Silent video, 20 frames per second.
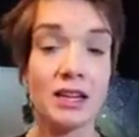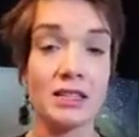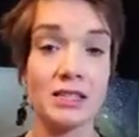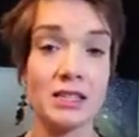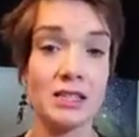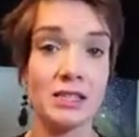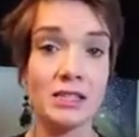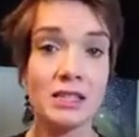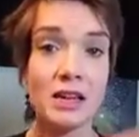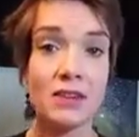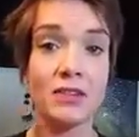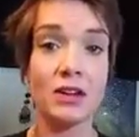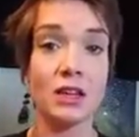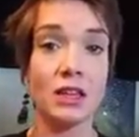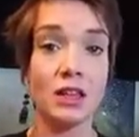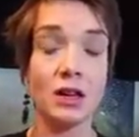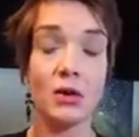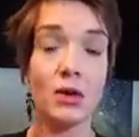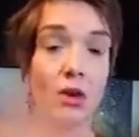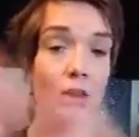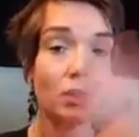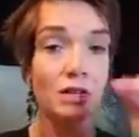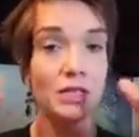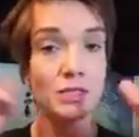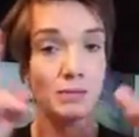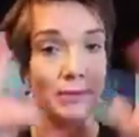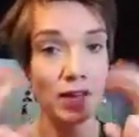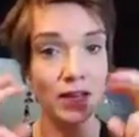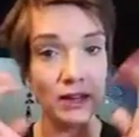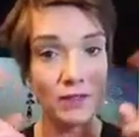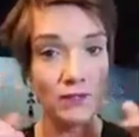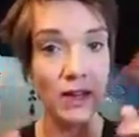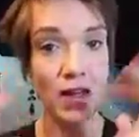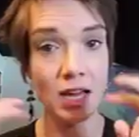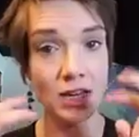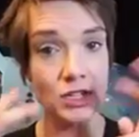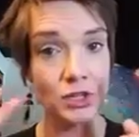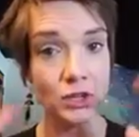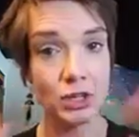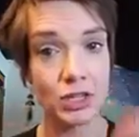1970 there were all these
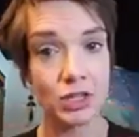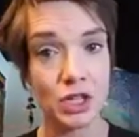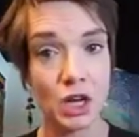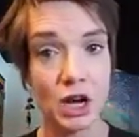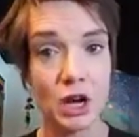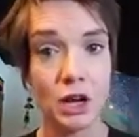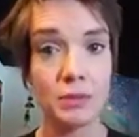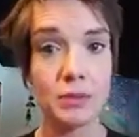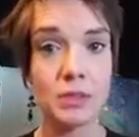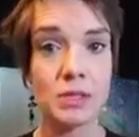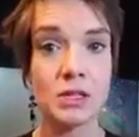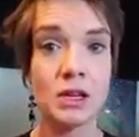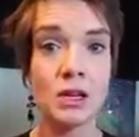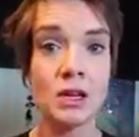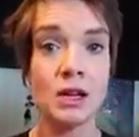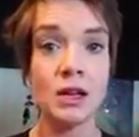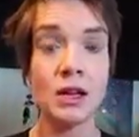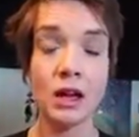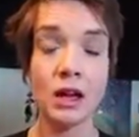manufacturing jobs,